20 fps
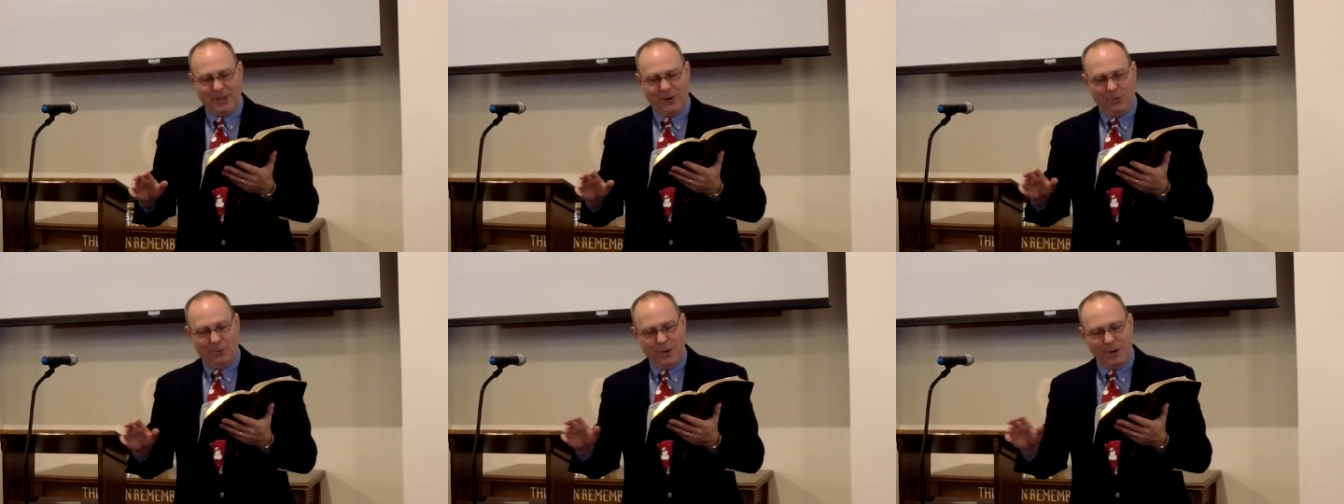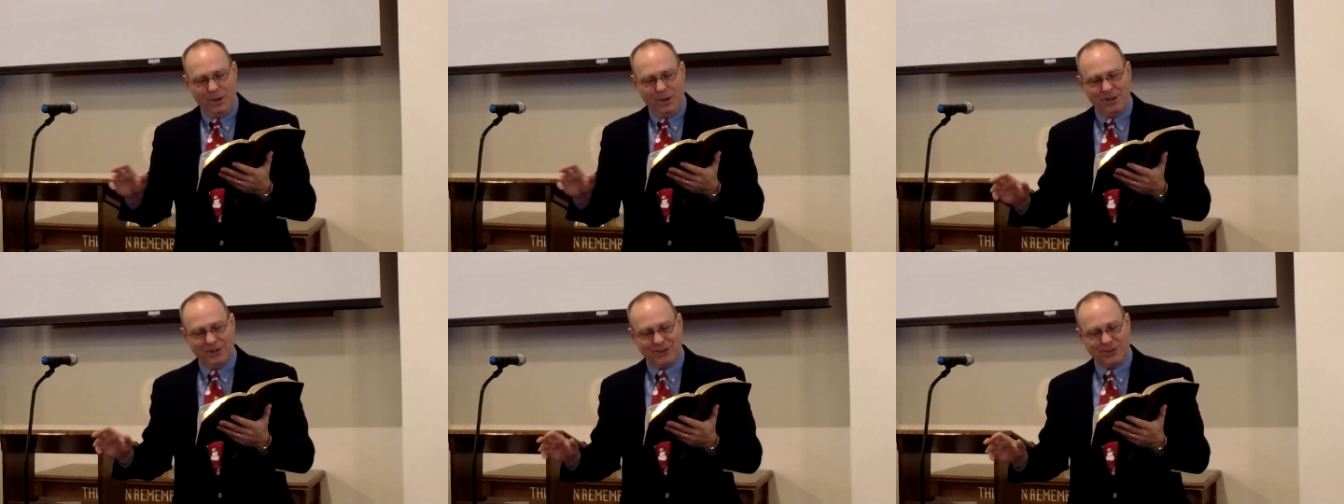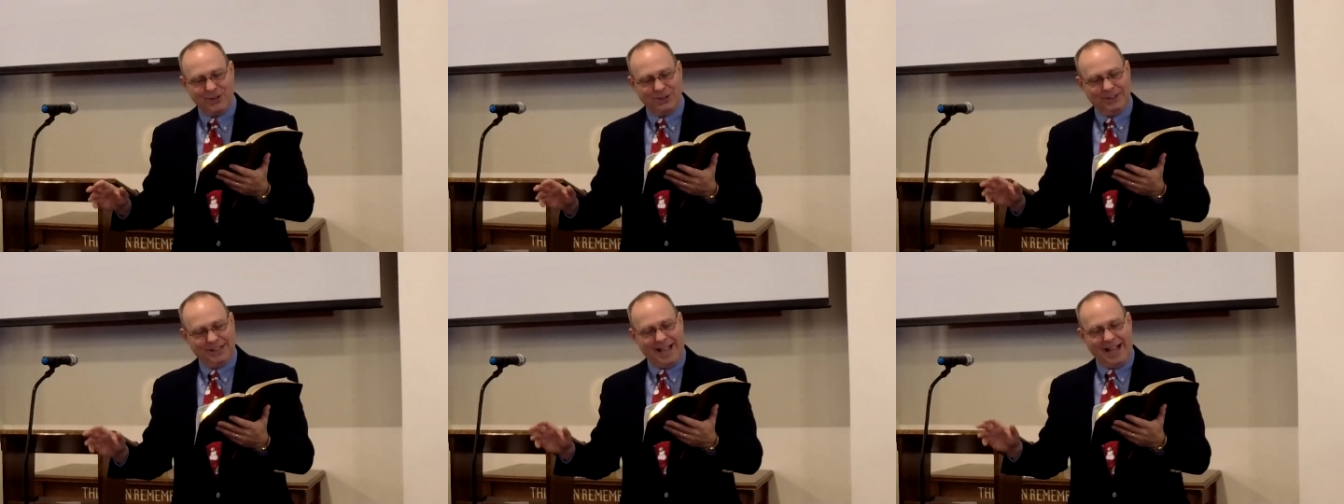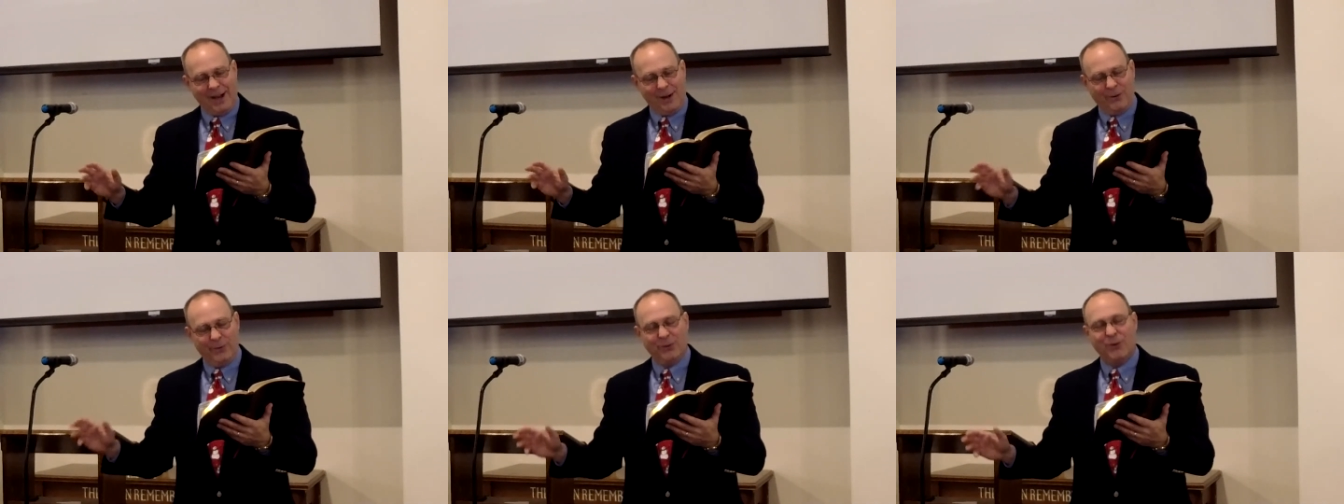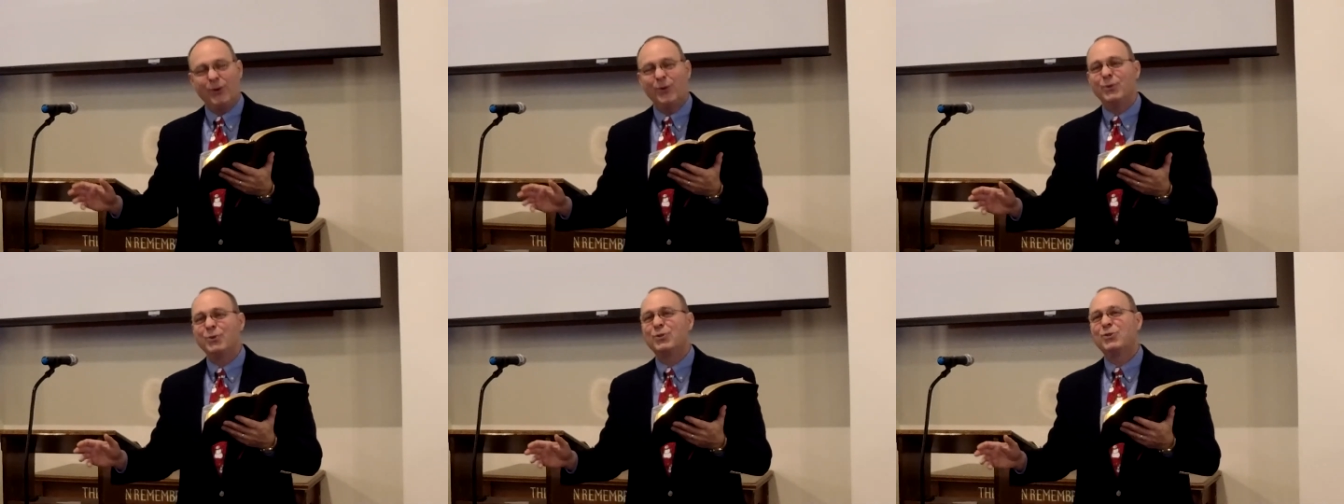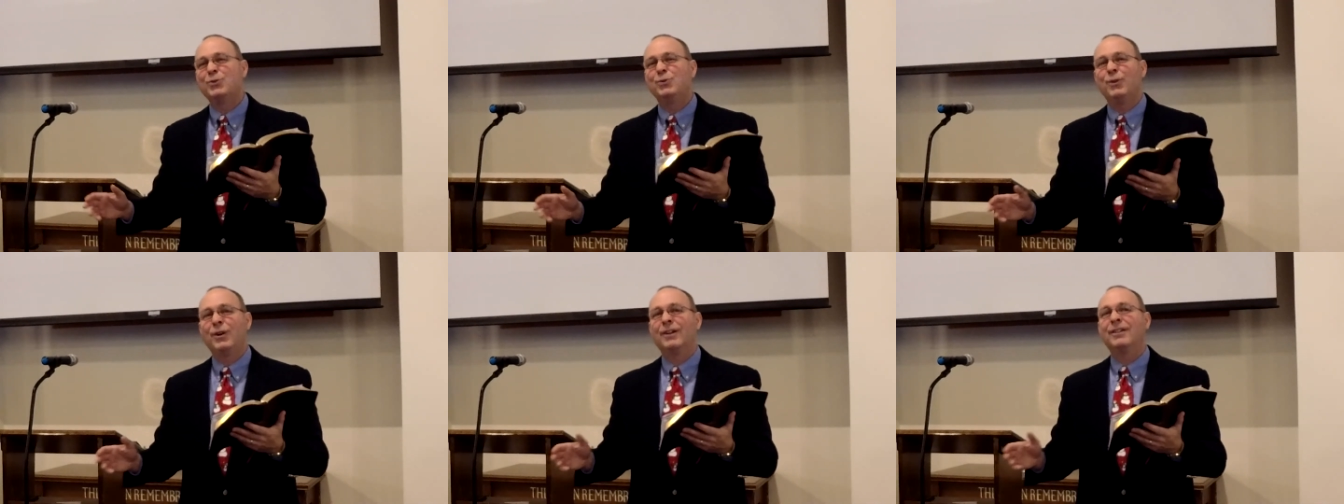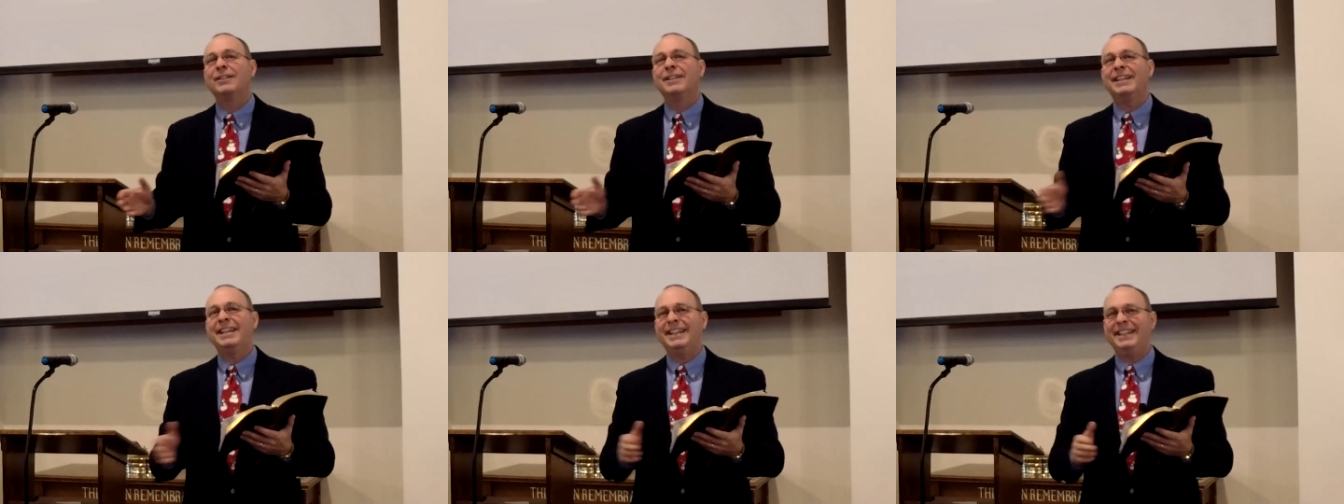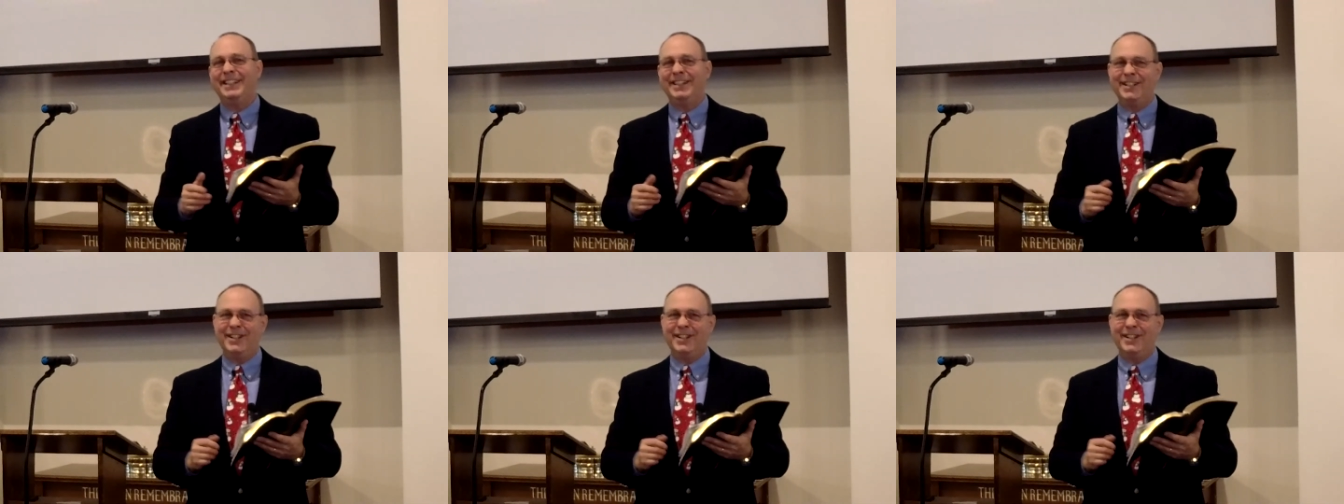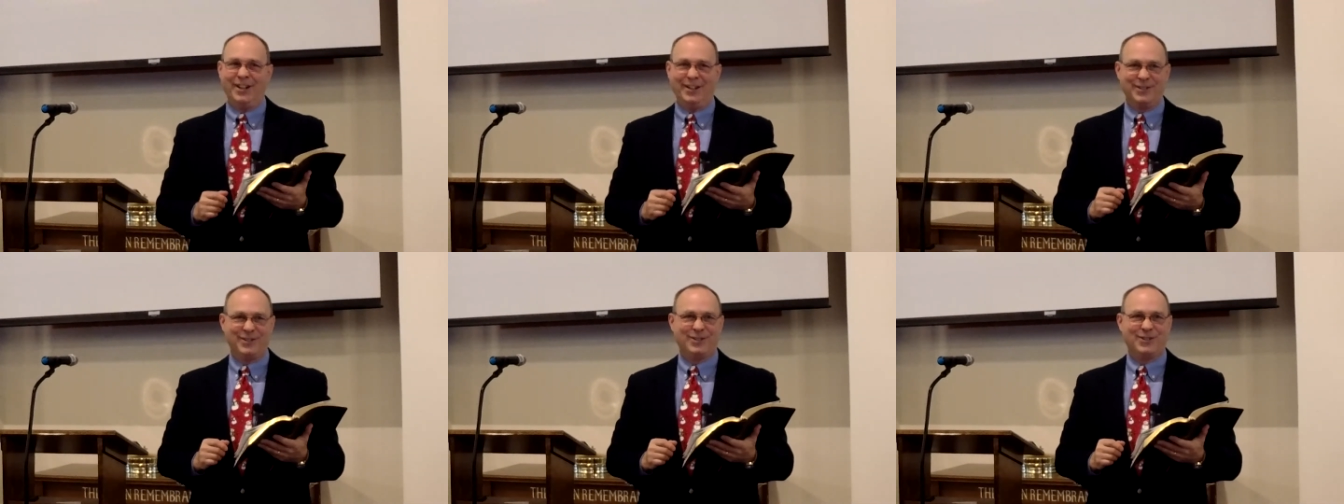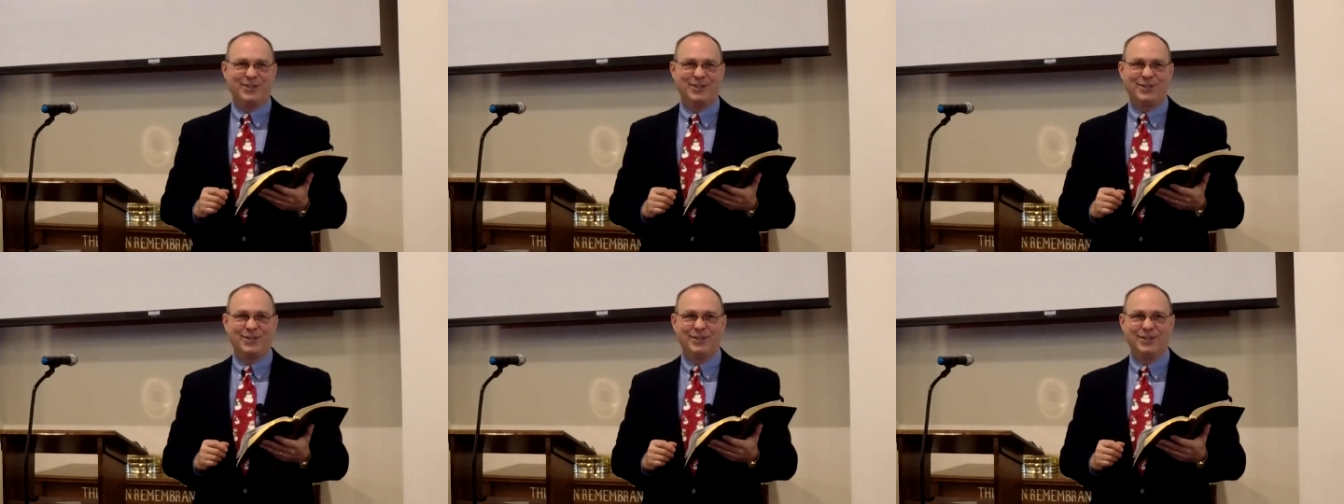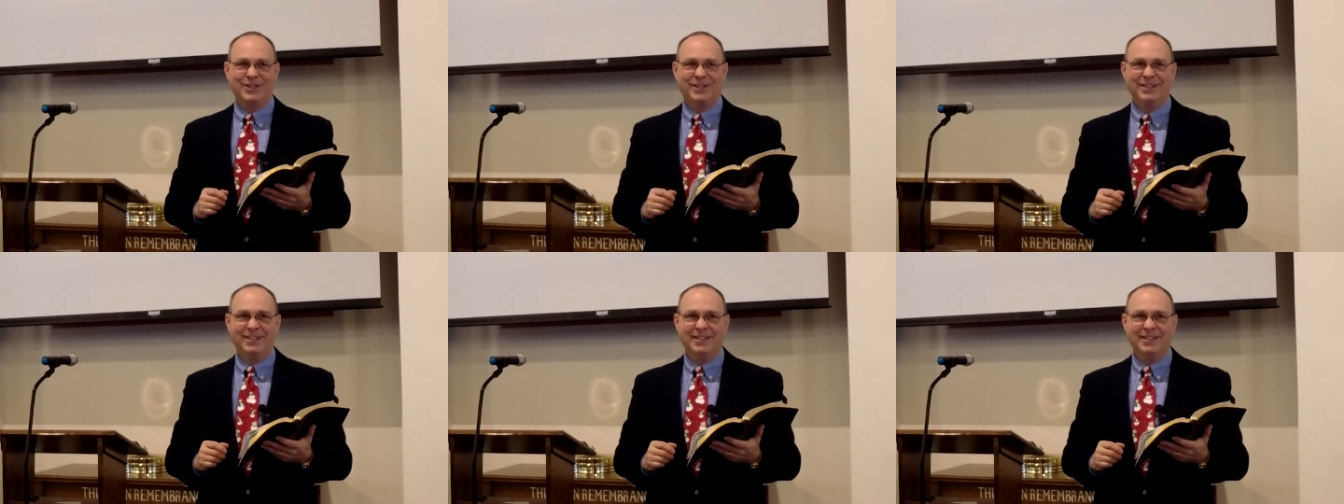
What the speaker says: we must allow those who are leading us,